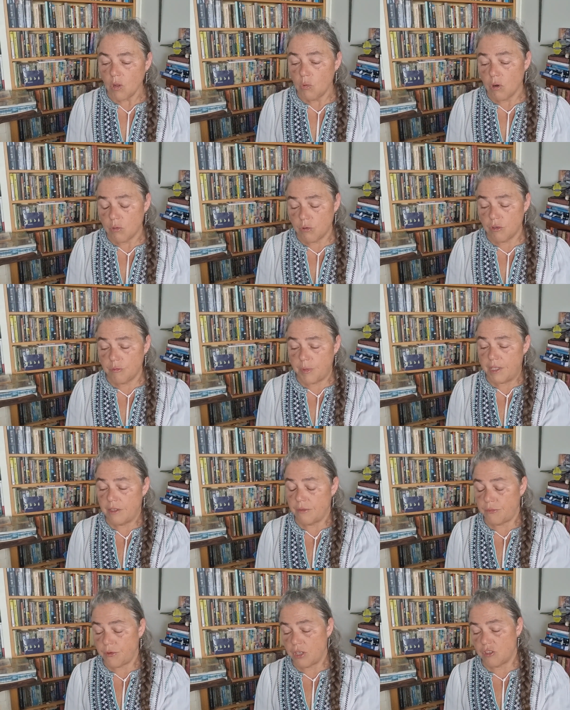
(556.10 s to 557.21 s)
what would have been the
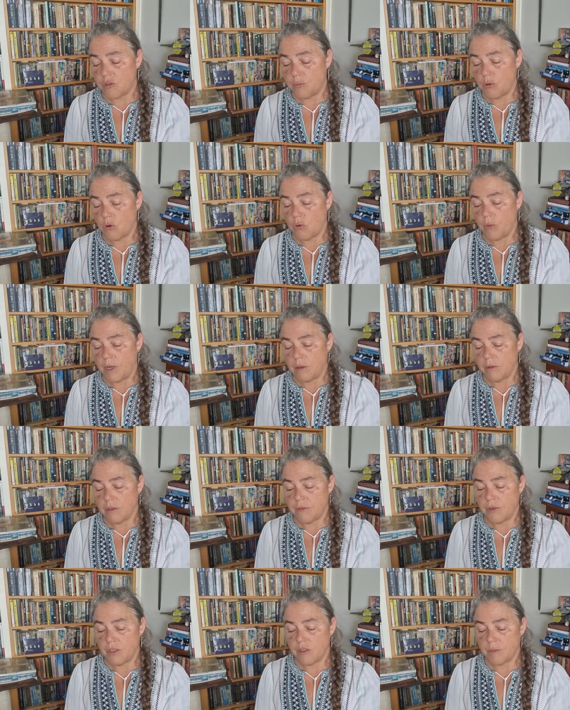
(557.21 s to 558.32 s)
first book when it was
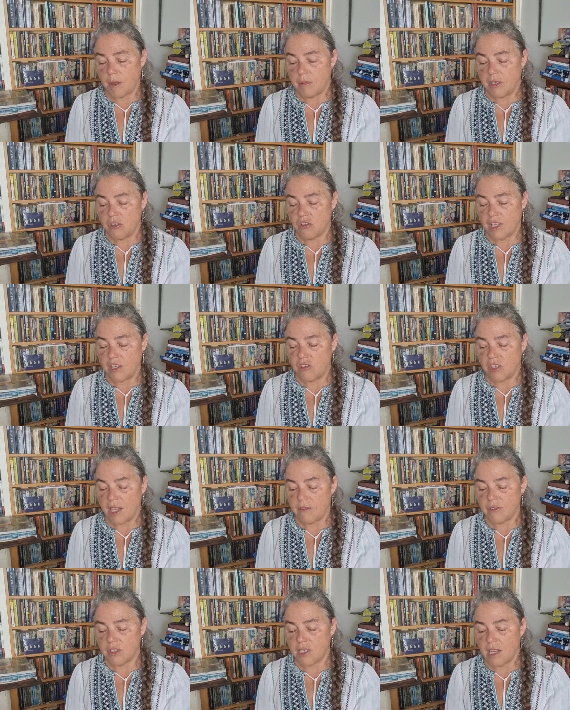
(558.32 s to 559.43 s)
first published, They Shall
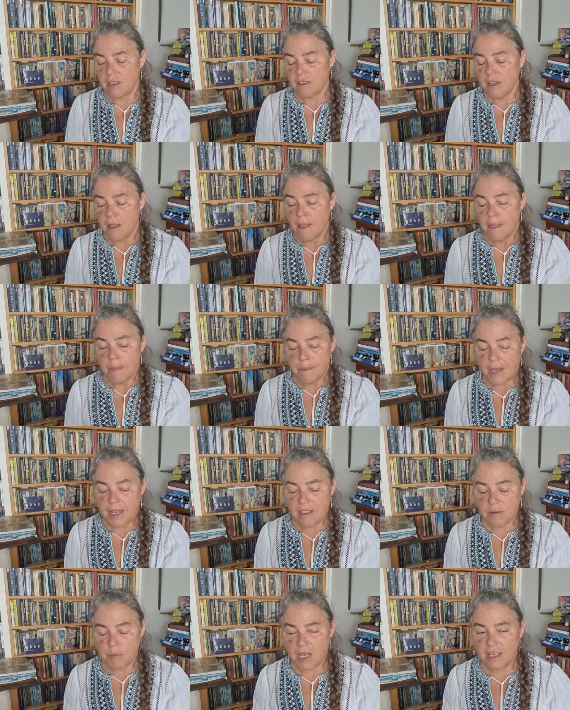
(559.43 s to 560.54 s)
Have Stars,
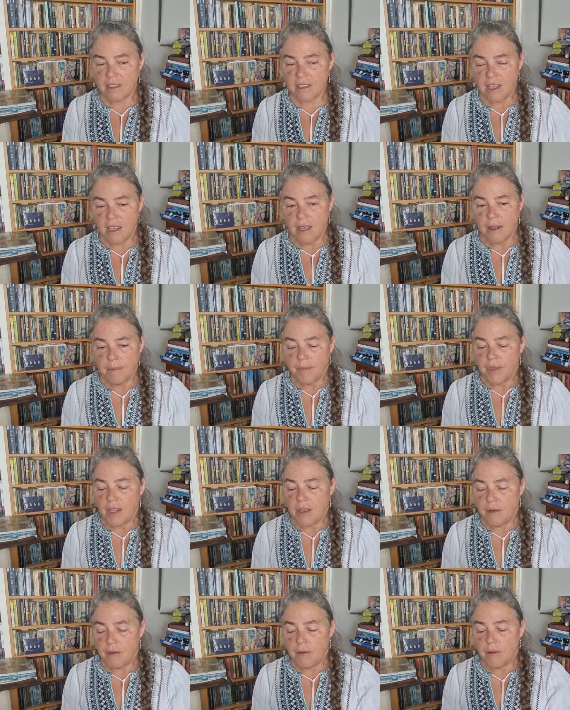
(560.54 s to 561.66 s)
takes place
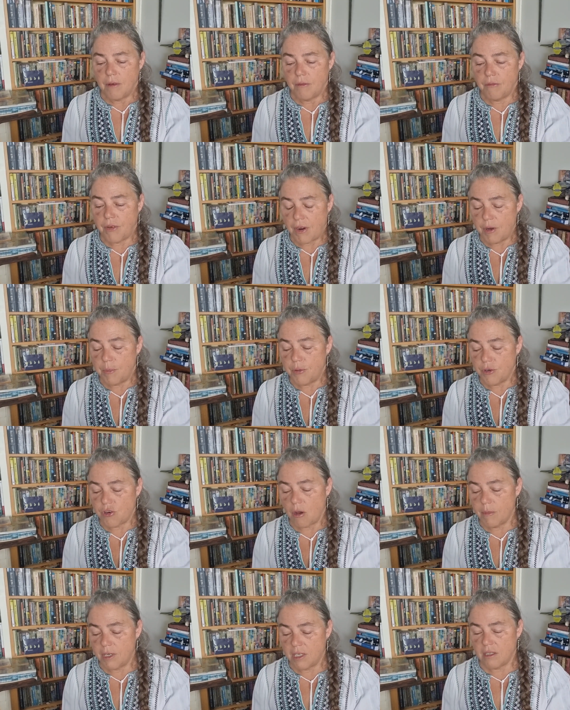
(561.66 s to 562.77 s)
very
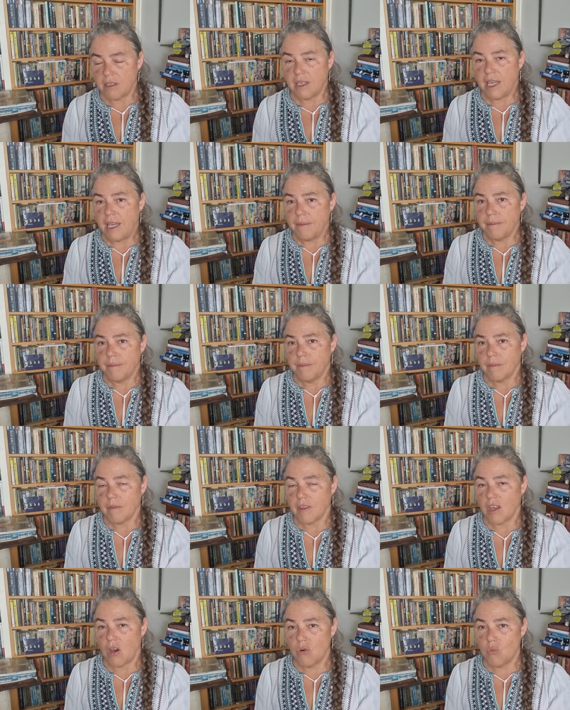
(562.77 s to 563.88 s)
predominantly
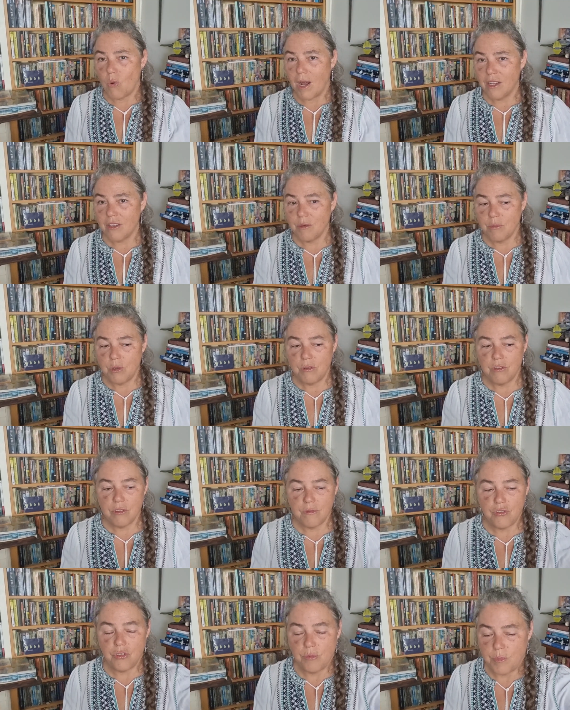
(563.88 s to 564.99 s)
on one of the moons
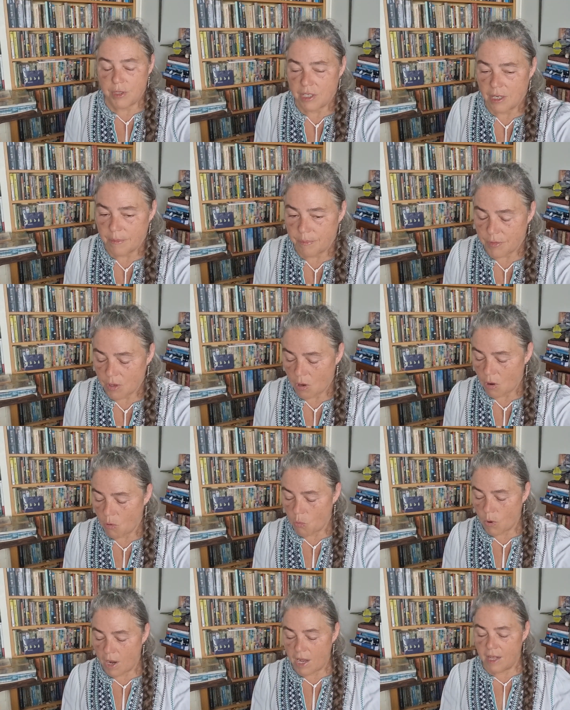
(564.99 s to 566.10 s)
of Jupiter
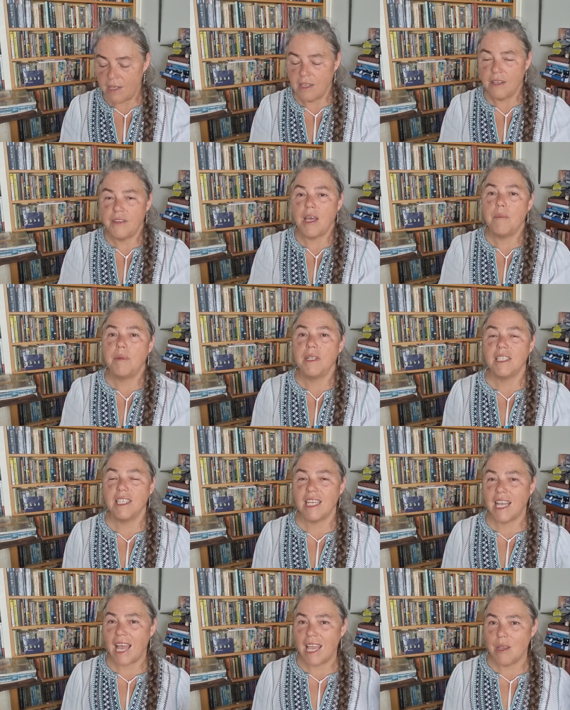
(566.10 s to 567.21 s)
while they're
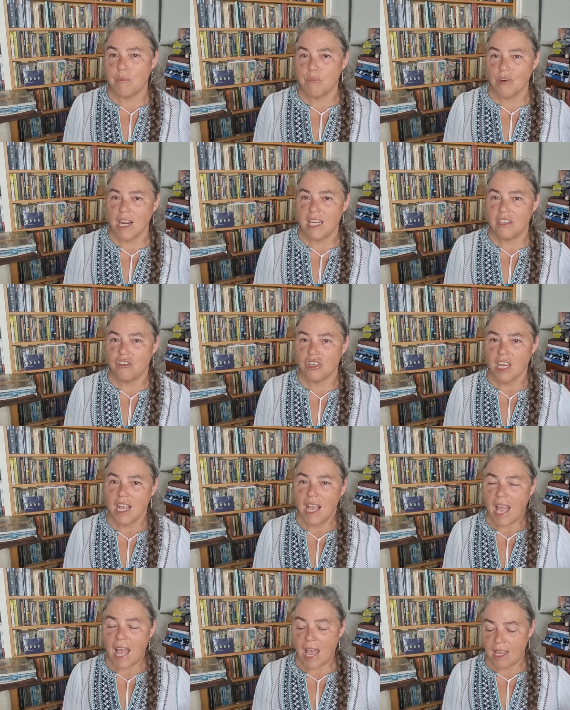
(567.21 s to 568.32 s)
building a bridge.
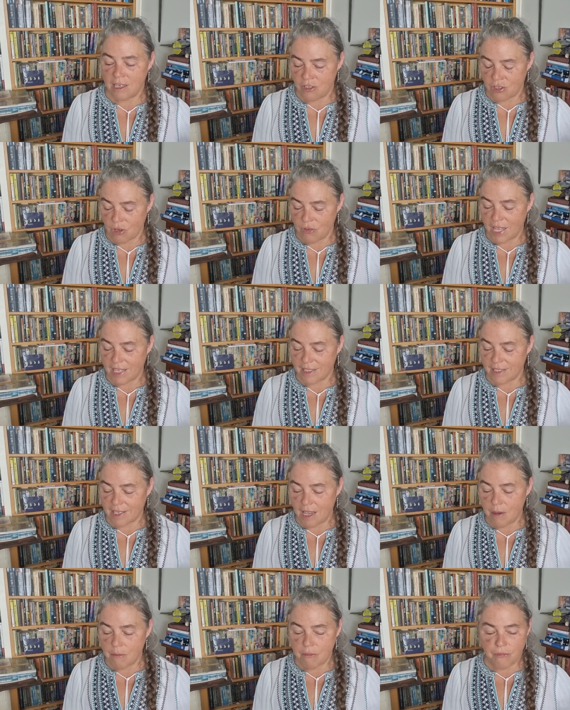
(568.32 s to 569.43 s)
And so that
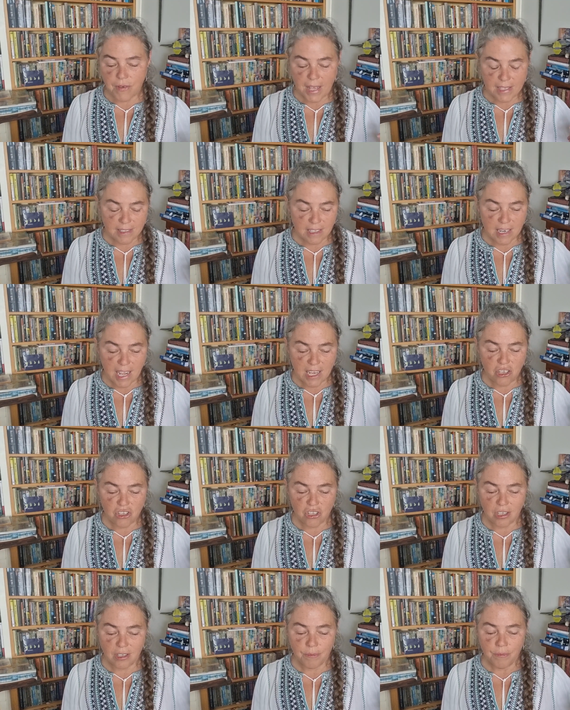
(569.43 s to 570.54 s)
same
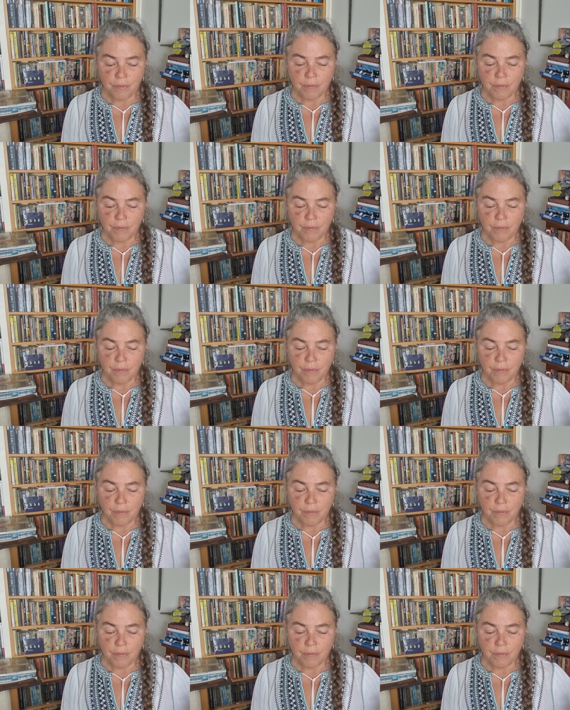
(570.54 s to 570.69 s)
fascination